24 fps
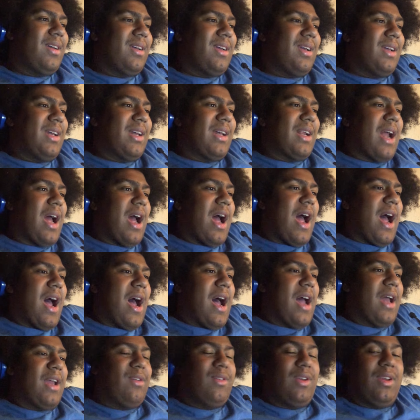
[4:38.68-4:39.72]
And I,
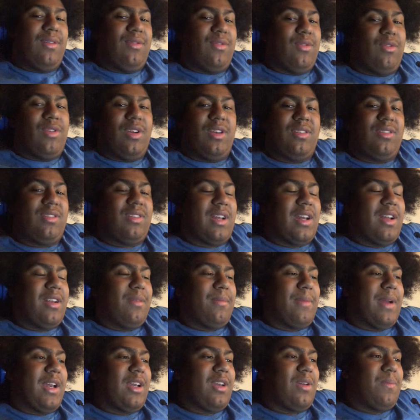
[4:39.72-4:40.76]
I even reset
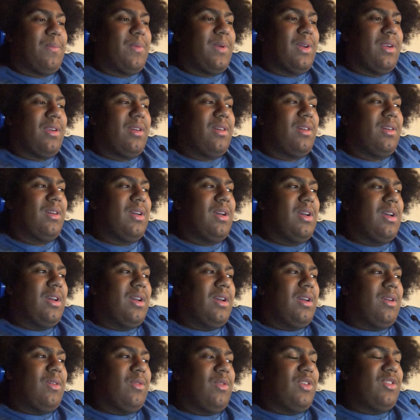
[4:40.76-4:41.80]
my computer,
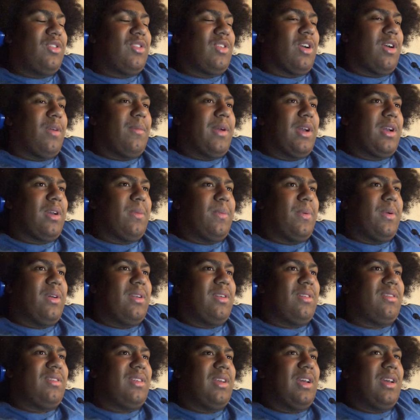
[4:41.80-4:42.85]
restarted my computer
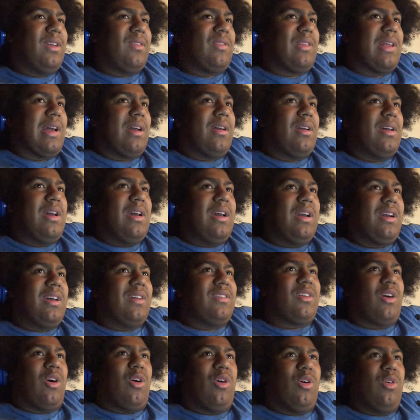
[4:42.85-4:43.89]
to see if that,
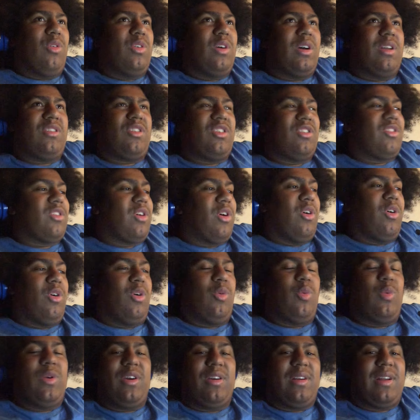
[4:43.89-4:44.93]
because a whole, just a whole
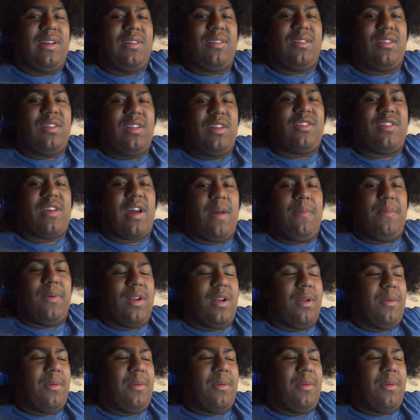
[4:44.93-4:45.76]
weird ass glitch happened.